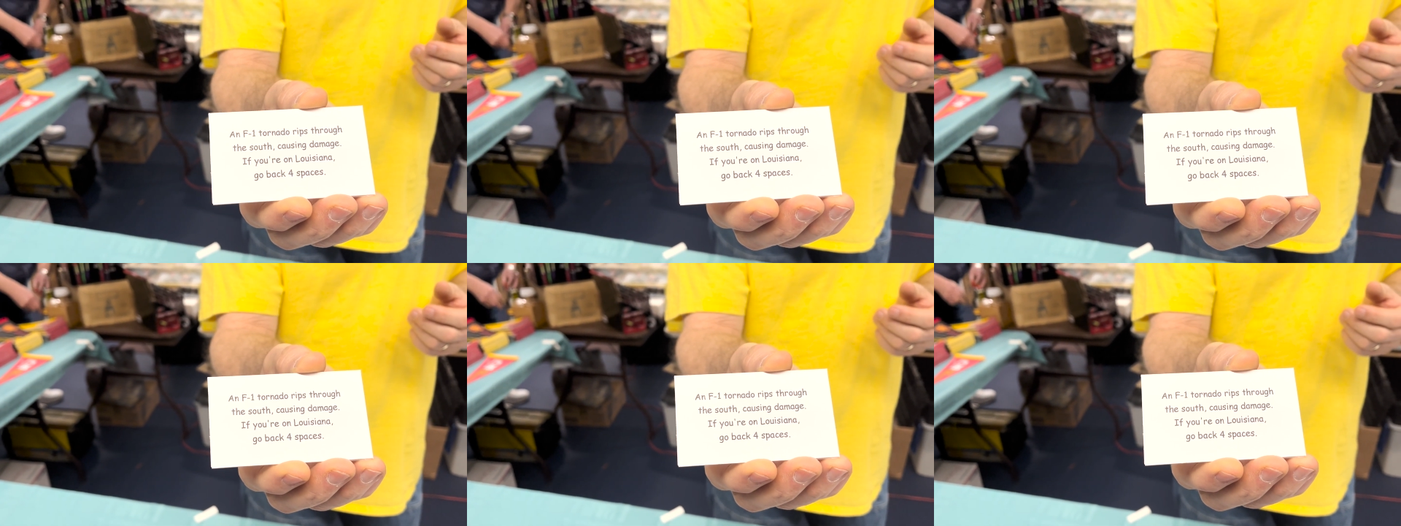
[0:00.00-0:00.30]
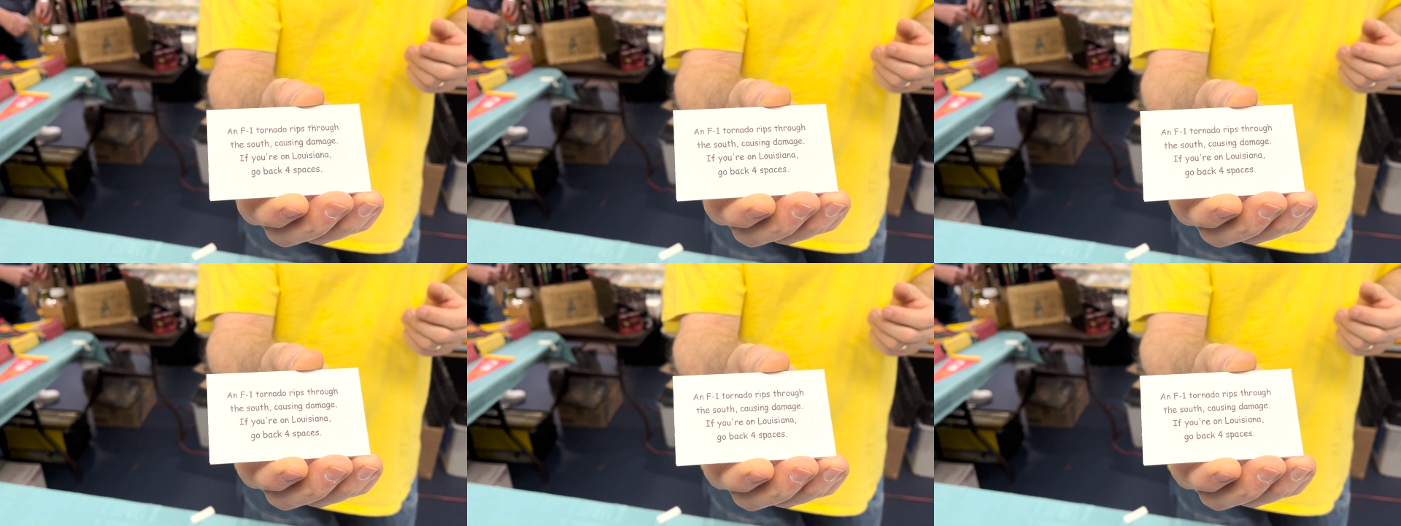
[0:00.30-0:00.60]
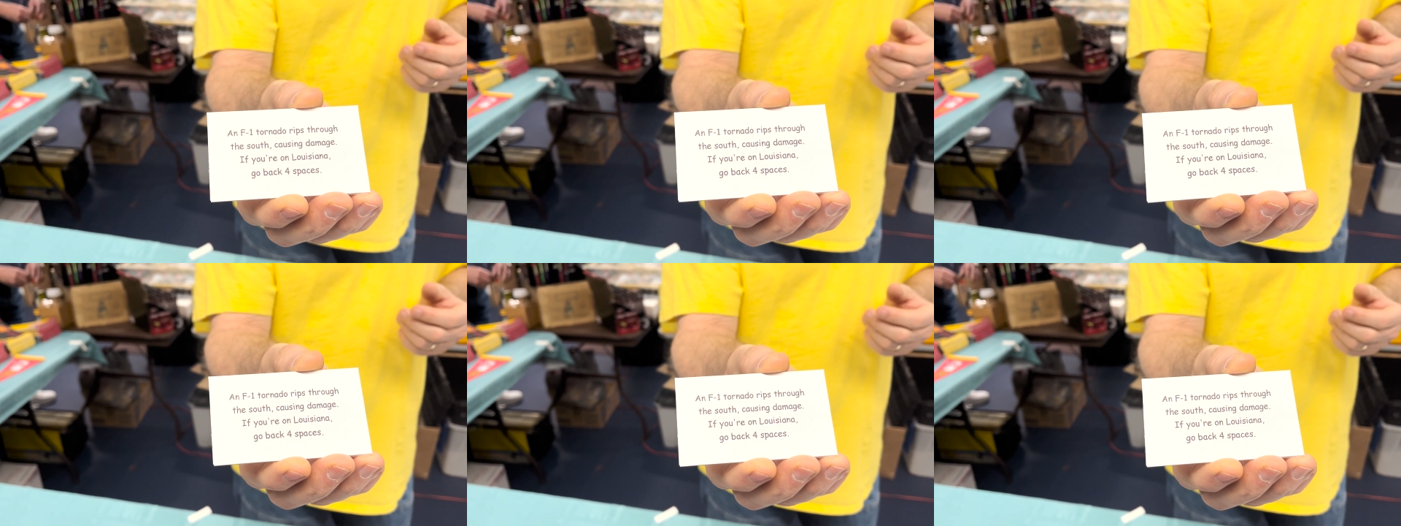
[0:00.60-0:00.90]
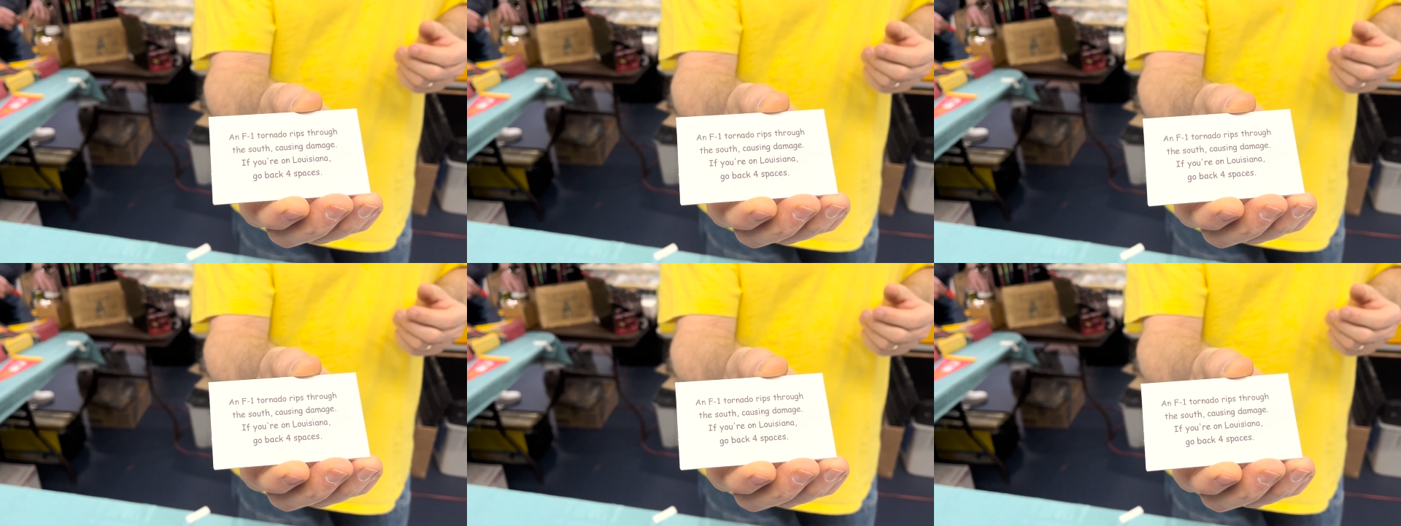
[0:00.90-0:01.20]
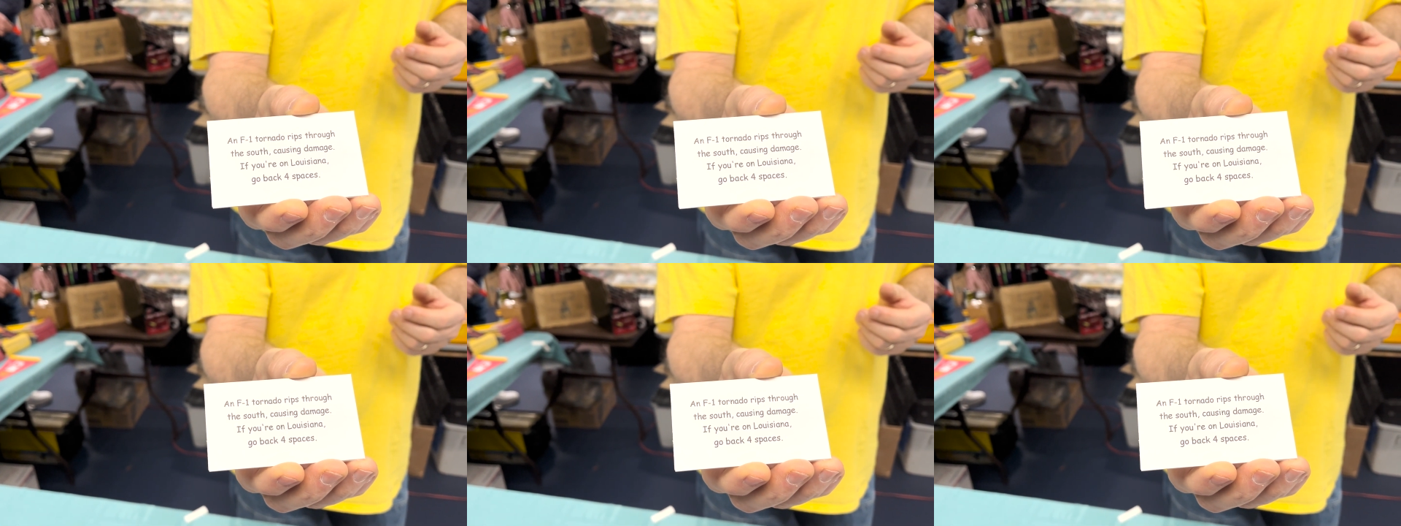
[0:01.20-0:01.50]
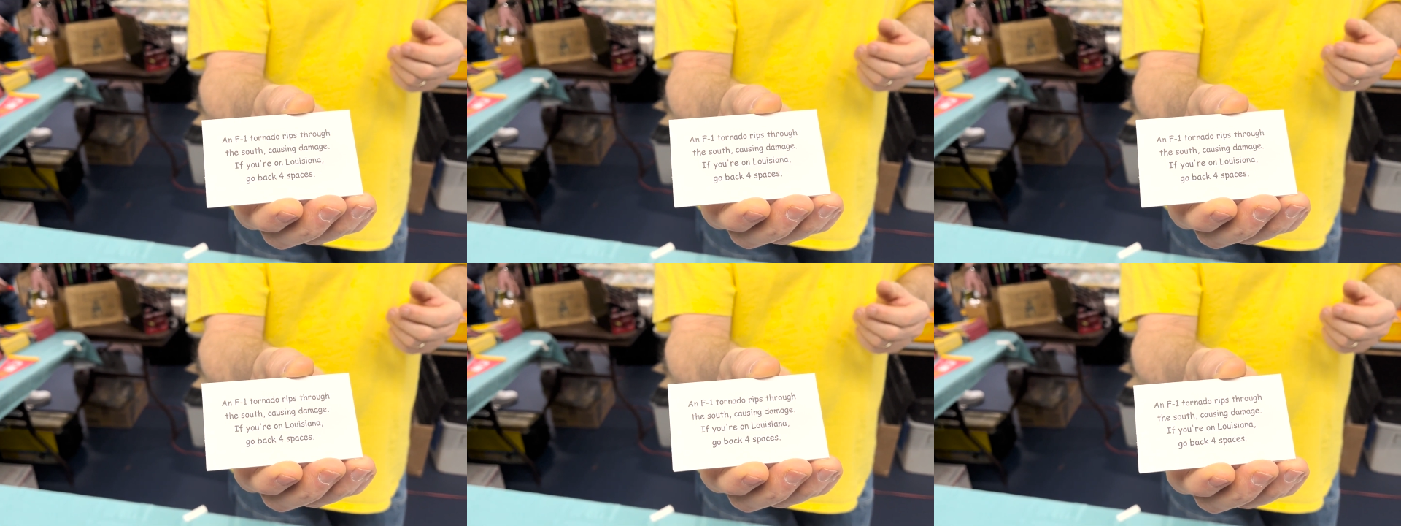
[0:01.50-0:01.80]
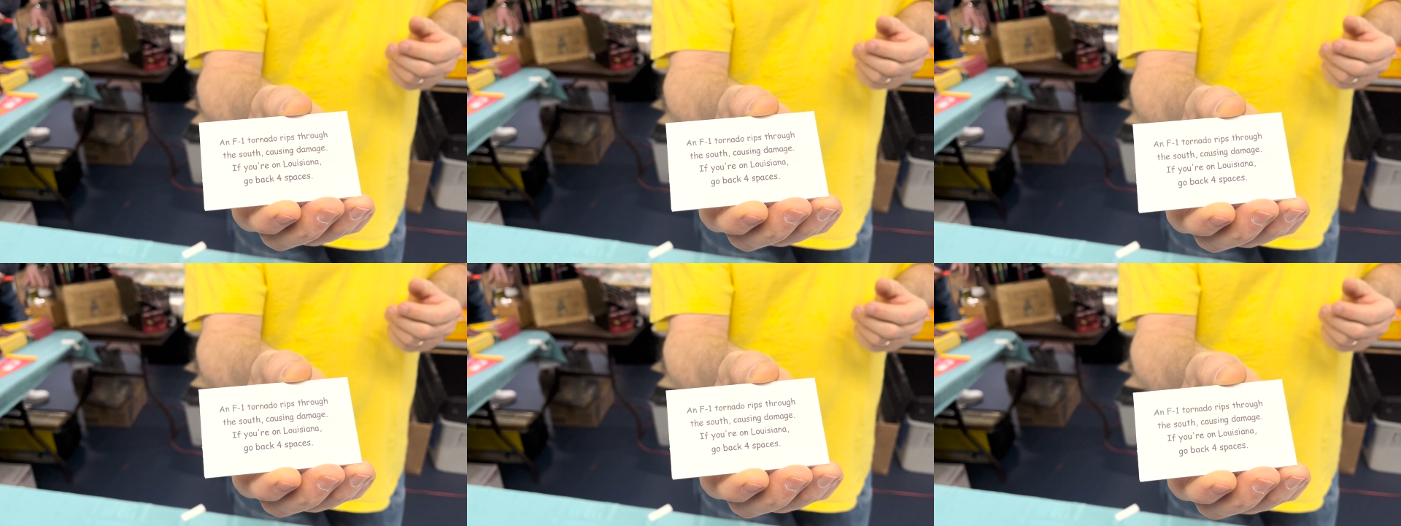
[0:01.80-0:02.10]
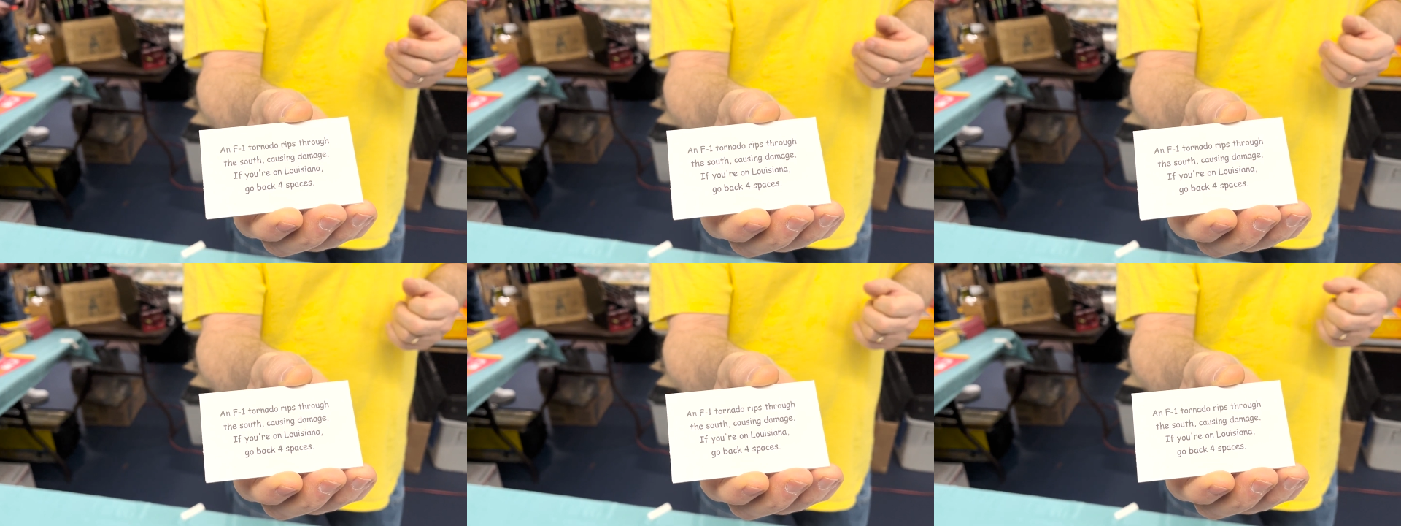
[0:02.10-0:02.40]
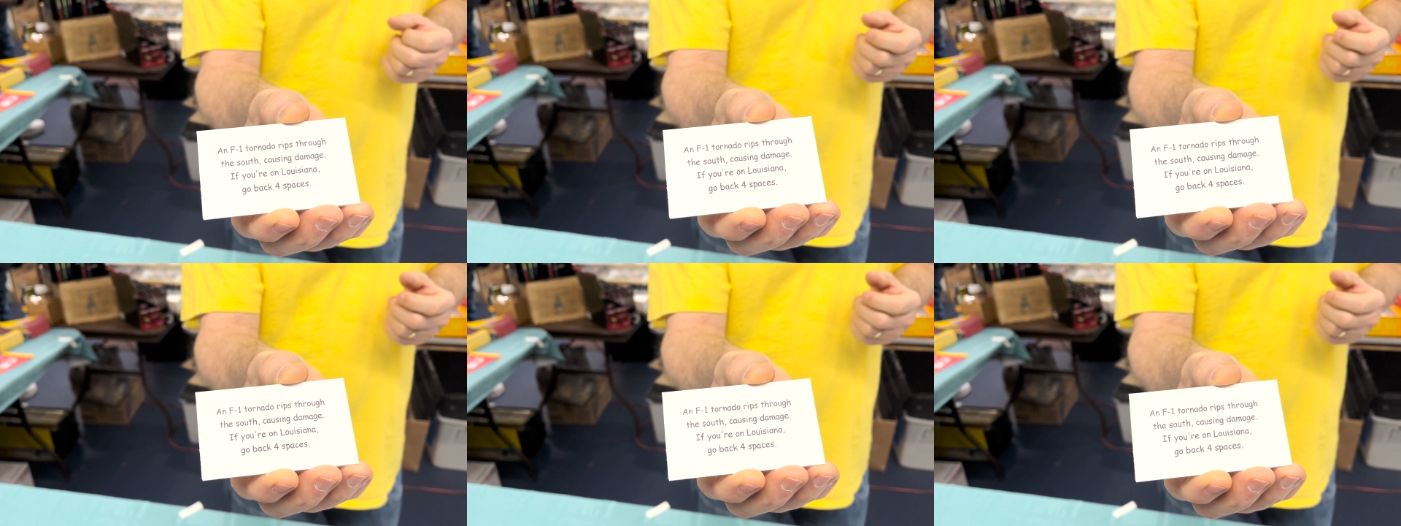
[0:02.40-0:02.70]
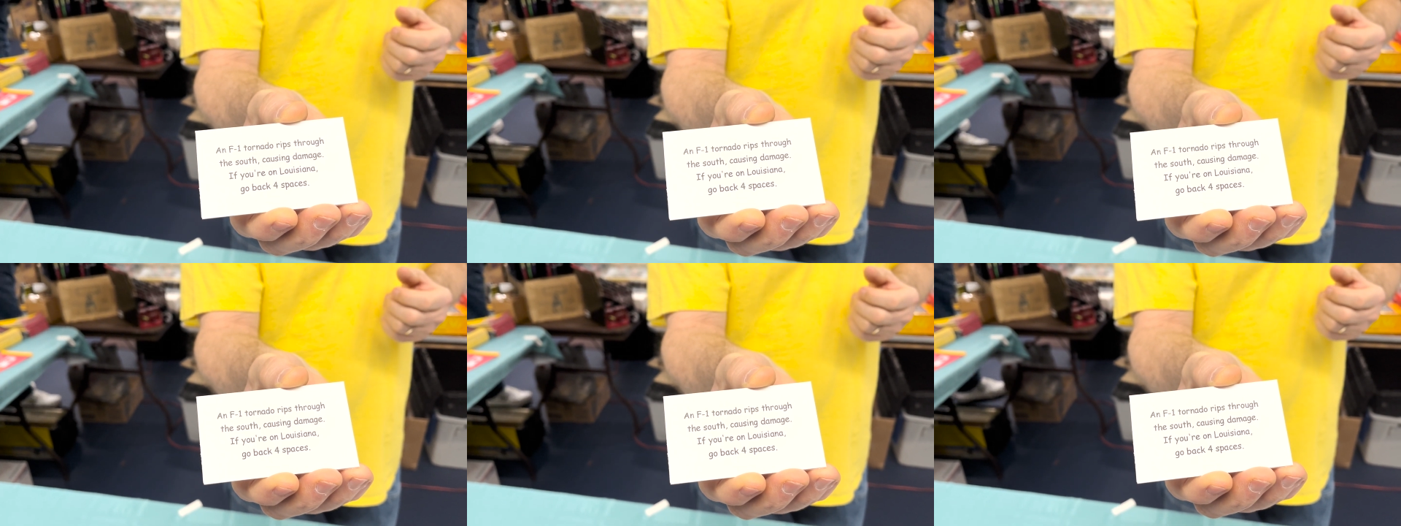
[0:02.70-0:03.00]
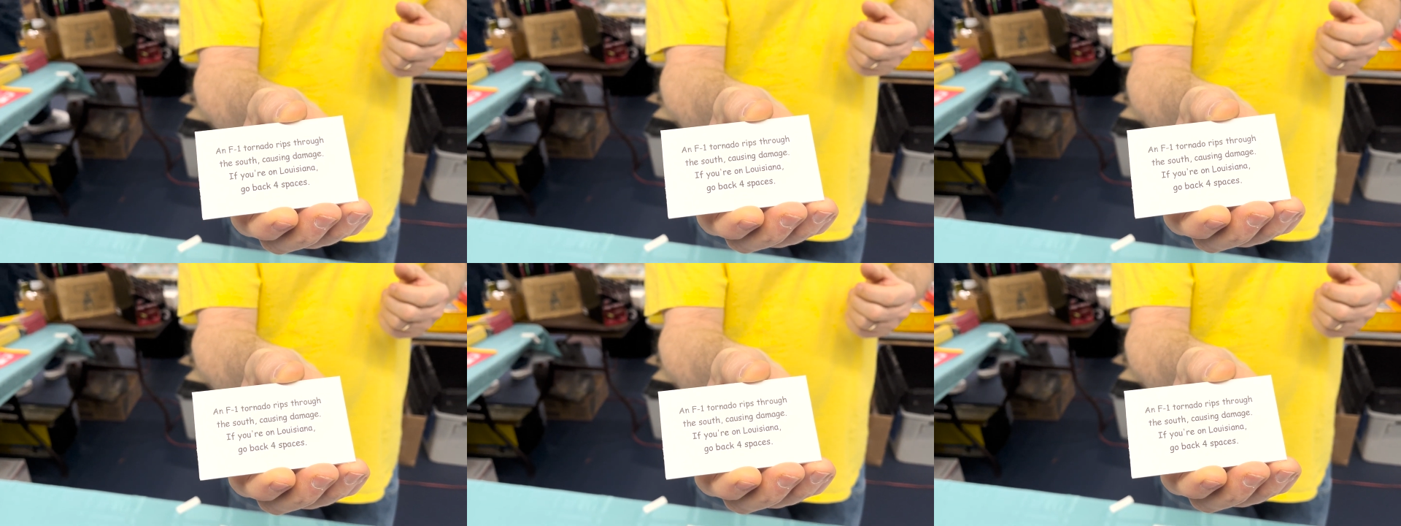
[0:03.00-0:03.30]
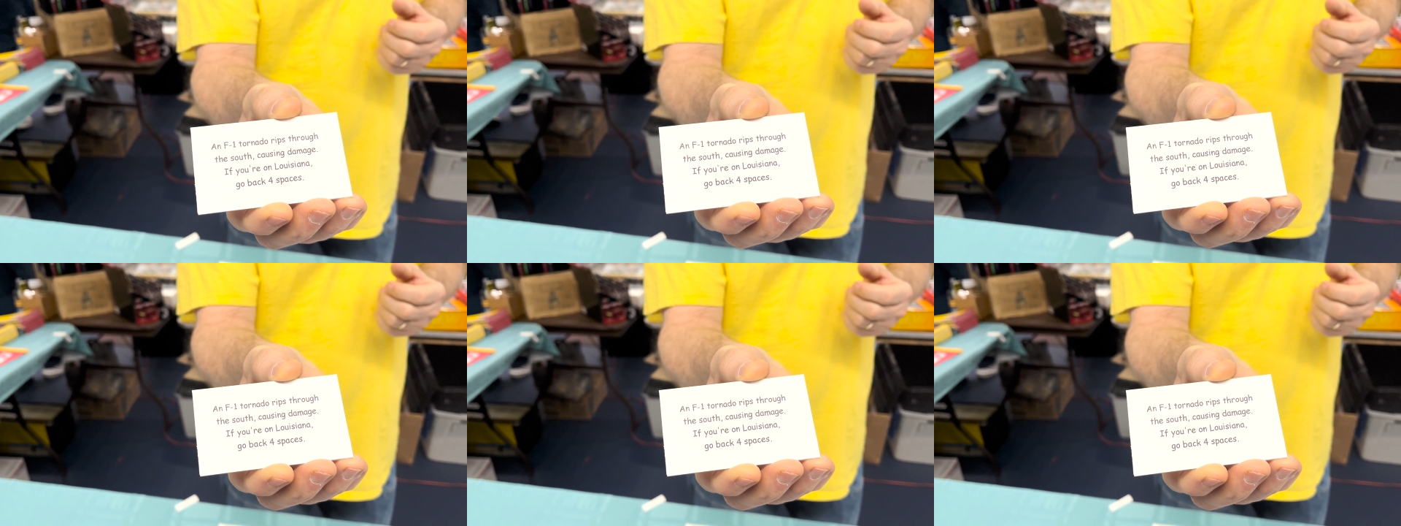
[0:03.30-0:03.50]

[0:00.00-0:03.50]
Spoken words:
(no speaker visible)